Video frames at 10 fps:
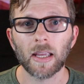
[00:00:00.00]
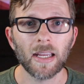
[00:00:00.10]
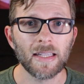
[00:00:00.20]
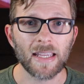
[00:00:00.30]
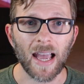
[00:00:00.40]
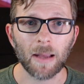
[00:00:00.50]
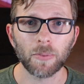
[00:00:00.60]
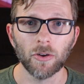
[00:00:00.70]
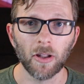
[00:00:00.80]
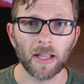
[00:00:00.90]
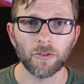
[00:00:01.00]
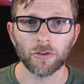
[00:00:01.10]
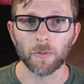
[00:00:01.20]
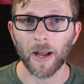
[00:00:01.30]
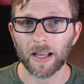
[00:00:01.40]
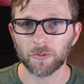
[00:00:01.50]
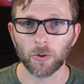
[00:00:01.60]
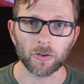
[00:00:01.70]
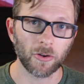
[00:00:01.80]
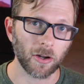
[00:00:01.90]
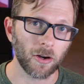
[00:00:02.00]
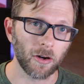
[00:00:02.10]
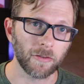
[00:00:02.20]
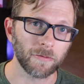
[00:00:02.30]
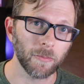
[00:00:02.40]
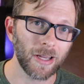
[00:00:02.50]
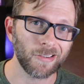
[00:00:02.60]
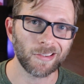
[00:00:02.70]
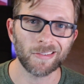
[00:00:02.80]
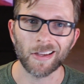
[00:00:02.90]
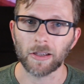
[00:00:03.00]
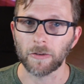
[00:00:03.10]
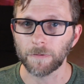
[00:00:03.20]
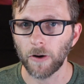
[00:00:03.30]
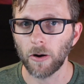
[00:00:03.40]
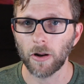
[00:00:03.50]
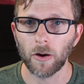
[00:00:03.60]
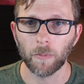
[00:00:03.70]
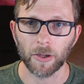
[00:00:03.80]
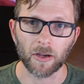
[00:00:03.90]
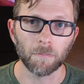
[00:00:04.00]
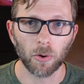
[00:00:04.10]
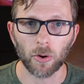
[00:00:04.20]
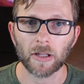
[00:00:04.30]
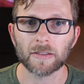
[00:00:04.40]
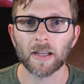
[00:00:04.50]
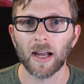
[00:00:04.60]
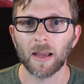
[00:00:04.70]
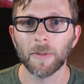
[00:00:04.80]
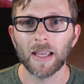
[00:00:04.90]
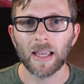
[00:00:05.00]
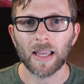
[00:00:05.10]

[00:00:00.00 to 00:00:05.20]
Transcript: In the app, you'll enter your passport and credit card information, take your photo, pick a boarding time,